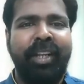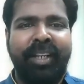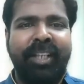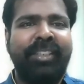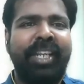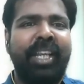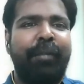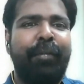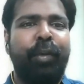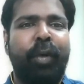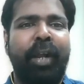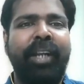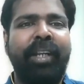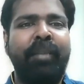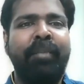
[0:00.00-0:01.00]
Let's say if you
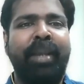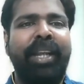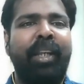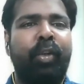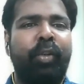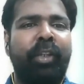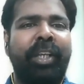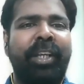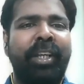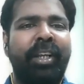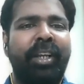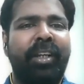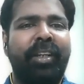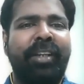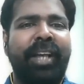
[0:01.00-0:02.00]
write a mail to the
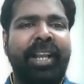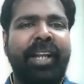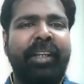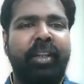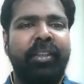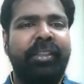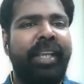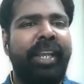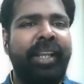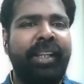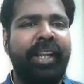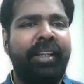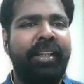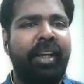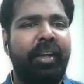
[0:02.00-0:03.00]
director
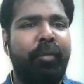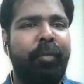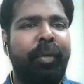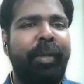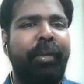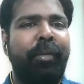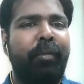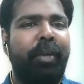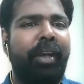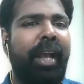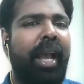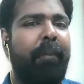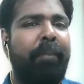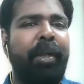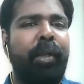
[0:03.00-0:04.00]
saying that we
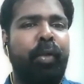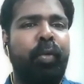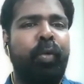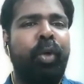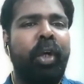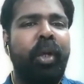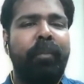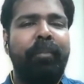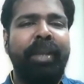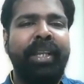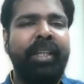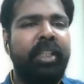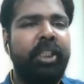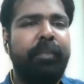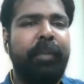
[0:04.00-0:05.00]
happen to
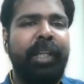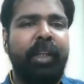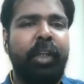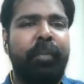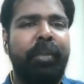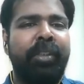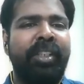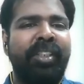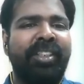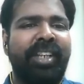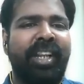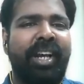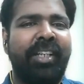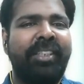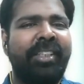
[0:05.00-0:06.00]
be in this particular person's
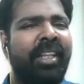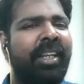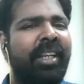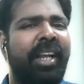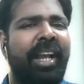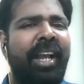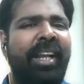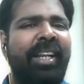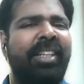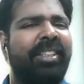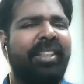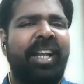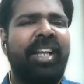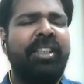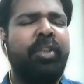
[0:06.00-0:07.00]
class and his
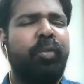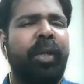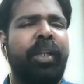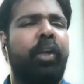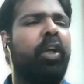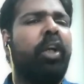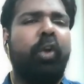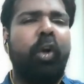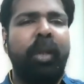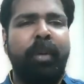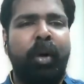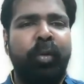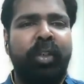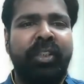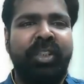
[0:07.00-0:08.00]
classes were not at all
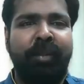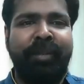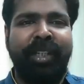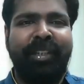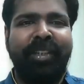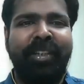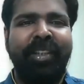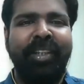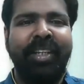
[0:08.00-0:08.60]
about the subject,